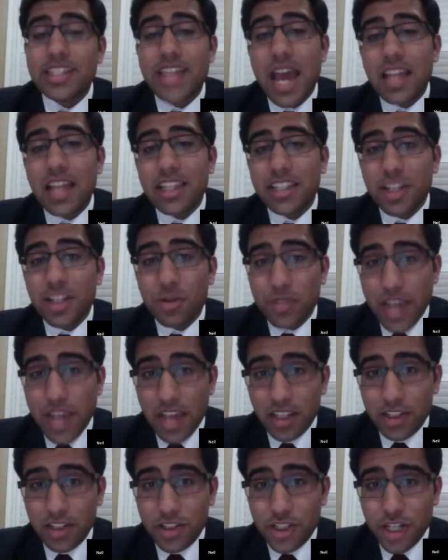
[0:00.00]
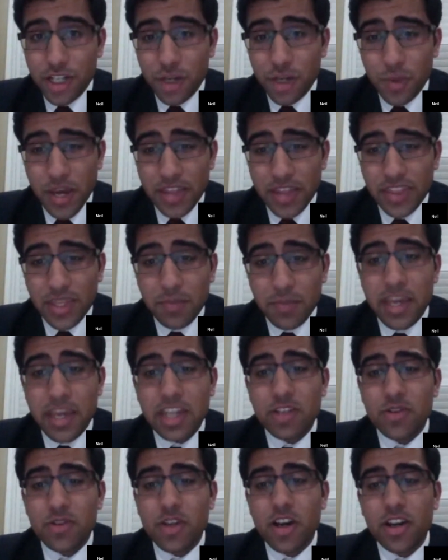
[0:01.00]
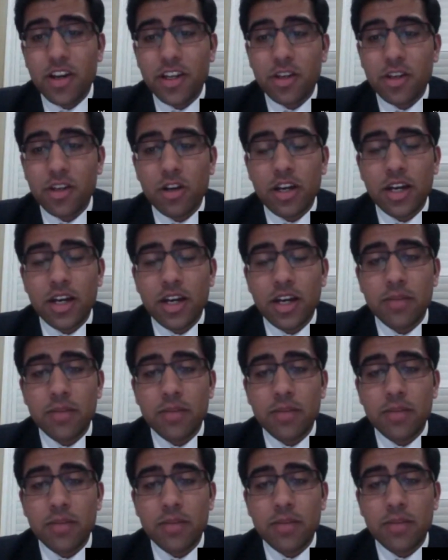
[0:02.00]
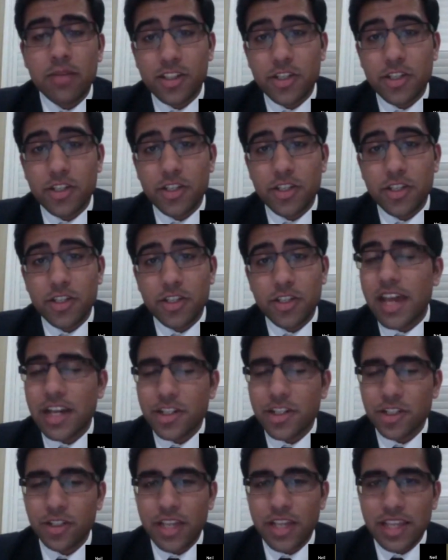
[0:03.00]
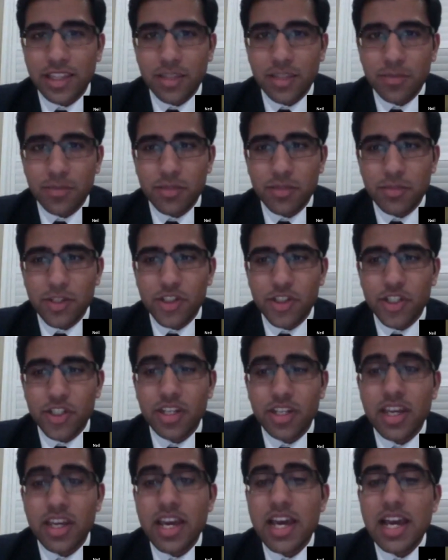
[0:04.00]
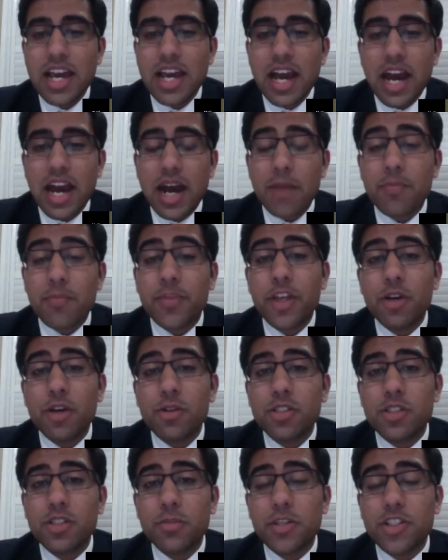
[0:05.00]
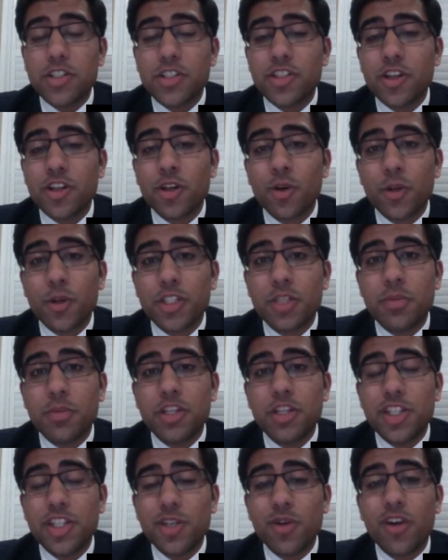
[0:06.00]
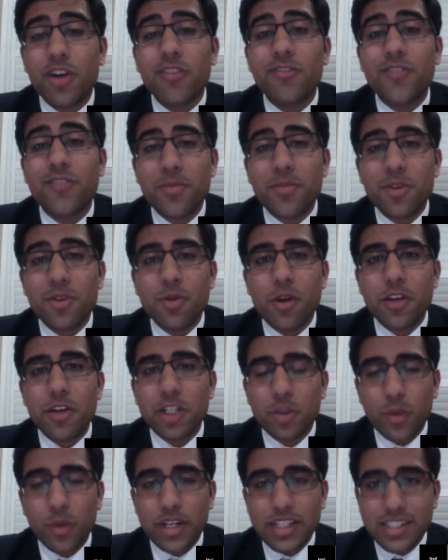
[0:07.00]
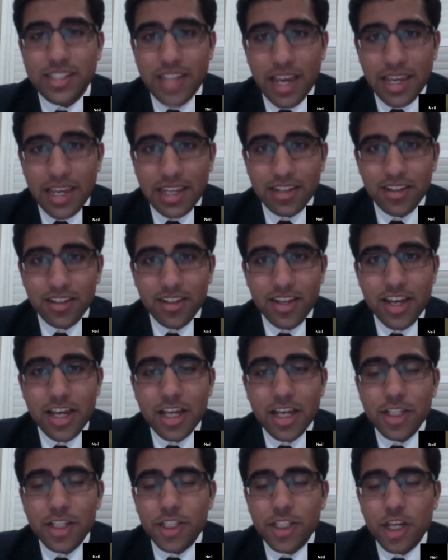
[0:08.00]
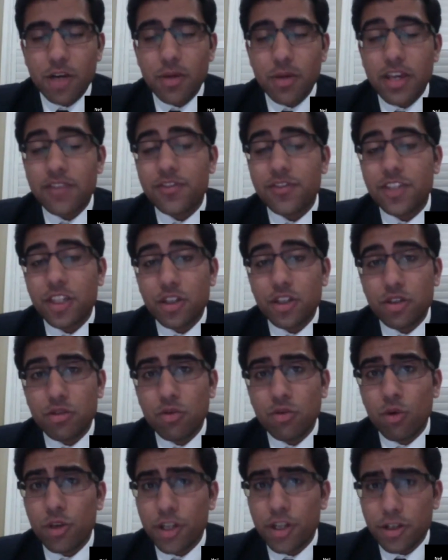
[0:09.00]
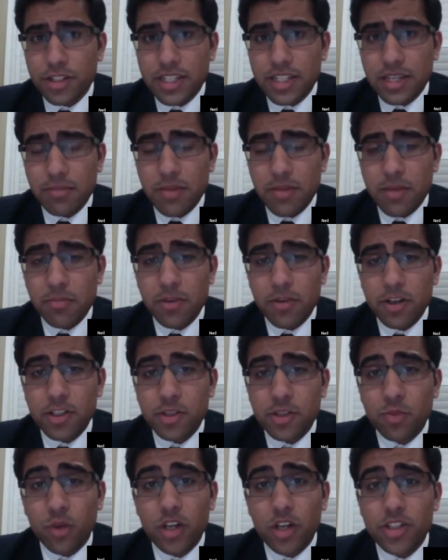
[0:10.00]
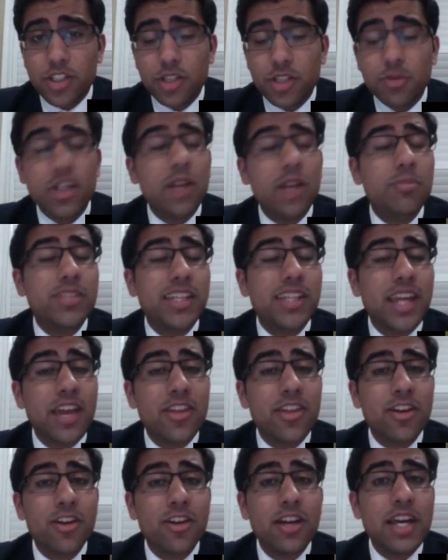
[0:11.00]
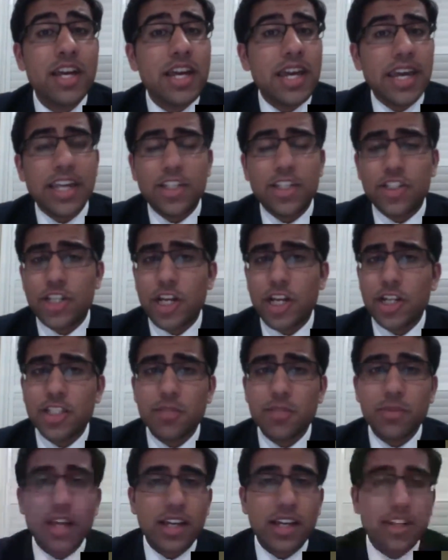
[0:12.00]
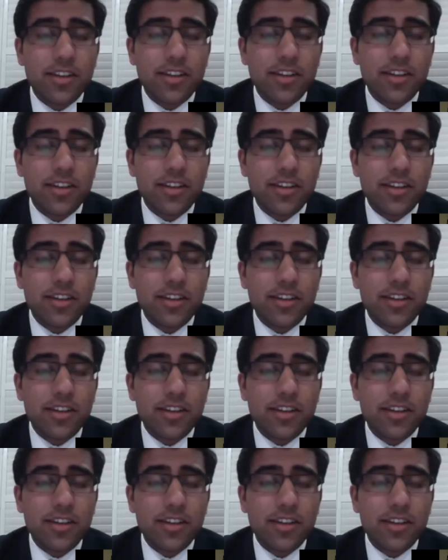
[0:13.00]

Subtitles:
the Talent No Talent show and the patriotic song submission or the national anthem submission. Those submissions are going to be due on February 22nd. So if you or your team members want to come together and share some kind of